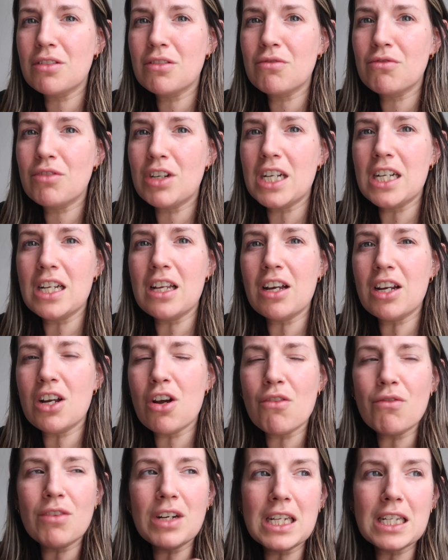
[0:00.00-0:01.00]
really, I
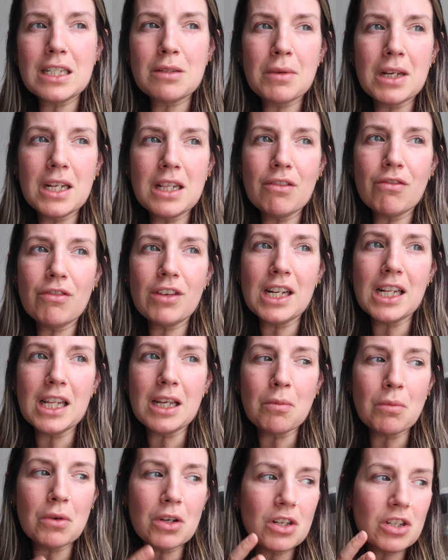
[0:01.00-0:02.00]
can't really explain the
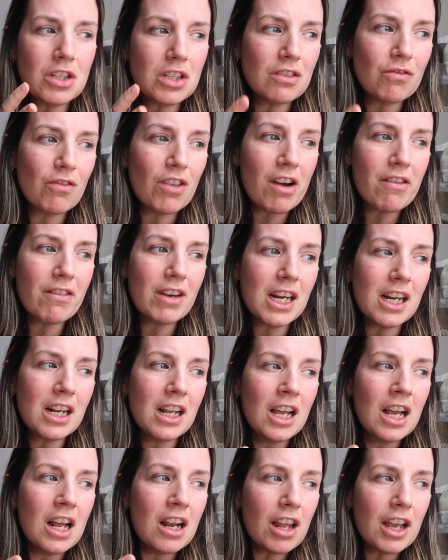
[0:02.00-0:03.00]
feeling, but just
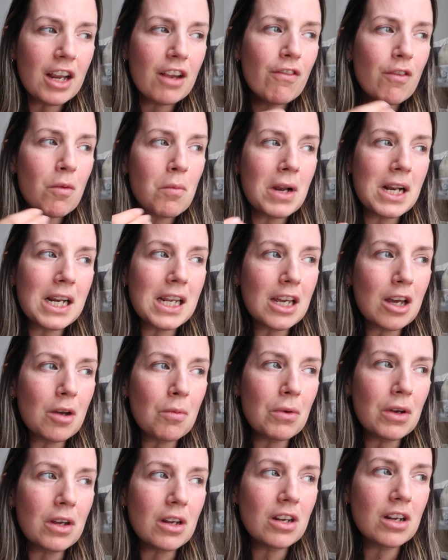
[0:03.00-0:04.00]
very like familiar,
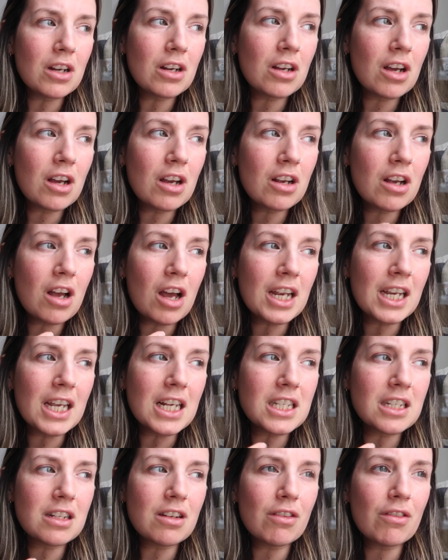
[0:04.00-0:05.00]
but I
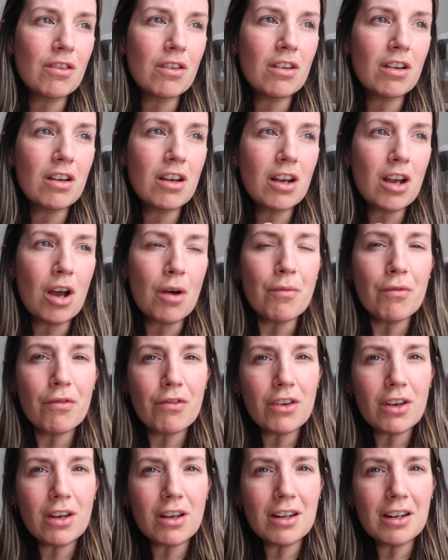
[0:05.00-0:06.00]
guess
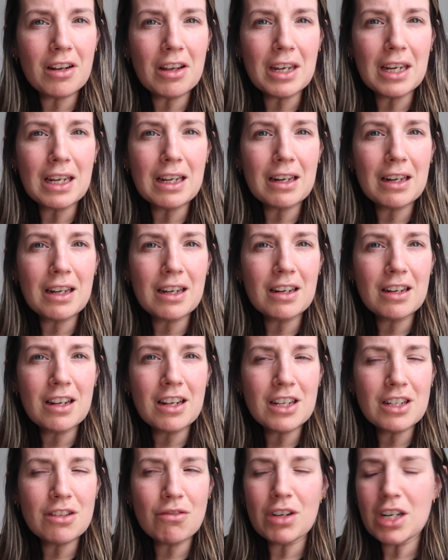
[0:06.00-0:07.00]
comfort. Like,
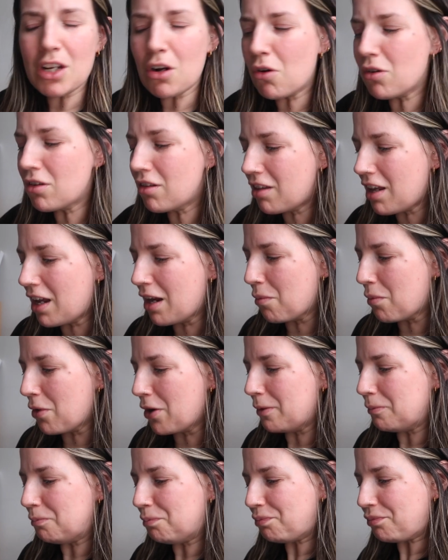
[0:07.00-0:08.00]
it's a really odd thing,
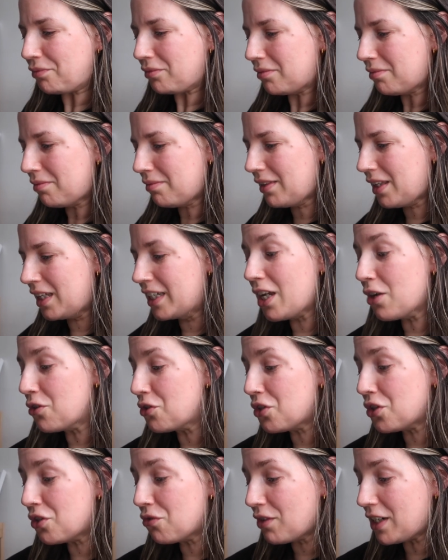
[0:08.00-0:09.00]
but yeah, it
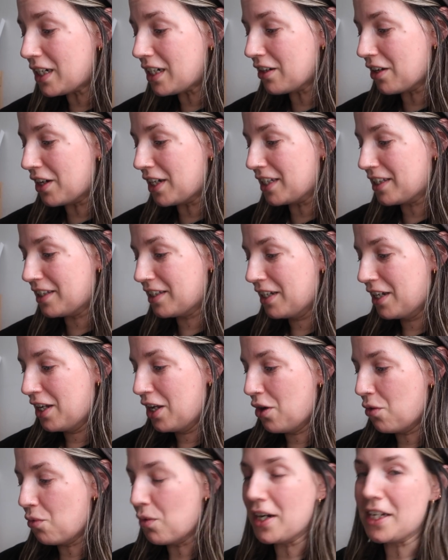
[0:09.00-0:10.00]
was just a really nice
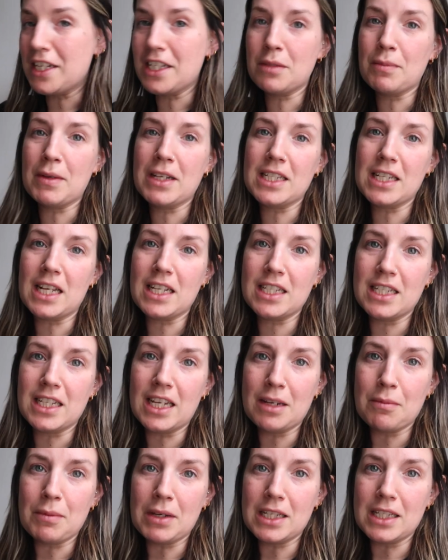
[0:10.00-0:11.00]
way to spend
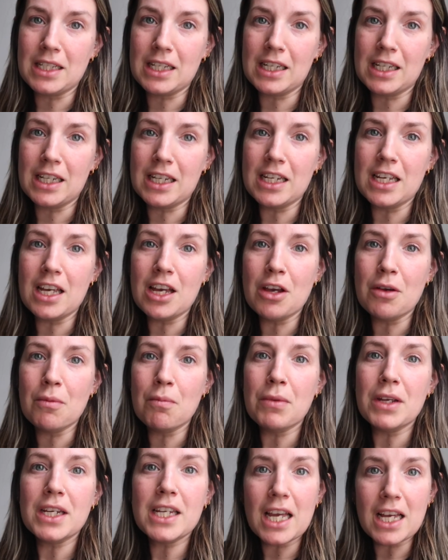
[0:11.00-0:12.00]
Saturday, basically.
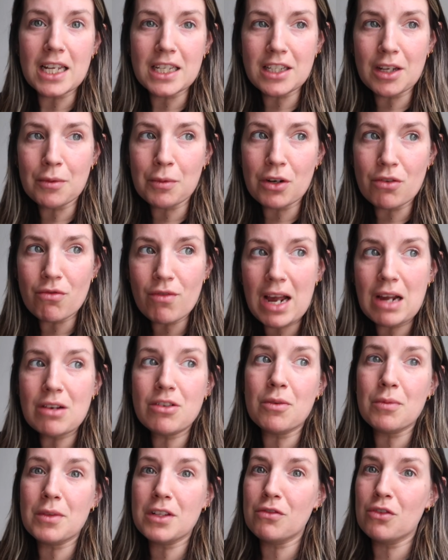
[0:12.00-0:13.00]
But yes, I'm going to
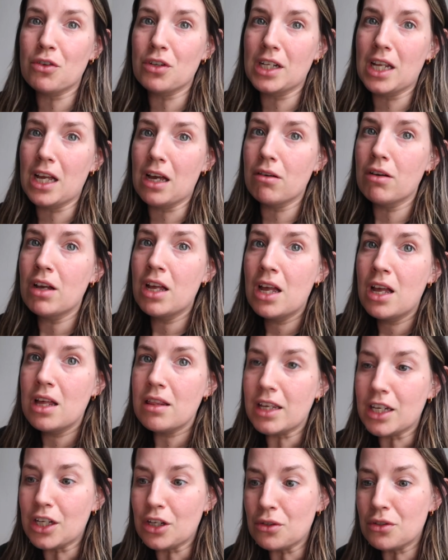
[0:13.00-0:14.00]
round up this vlog now.
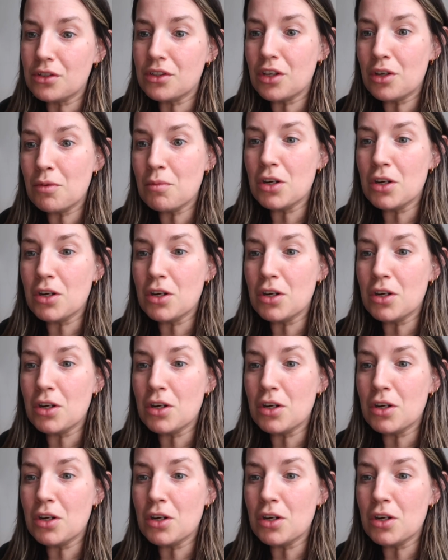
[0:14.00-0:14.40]
Thank you so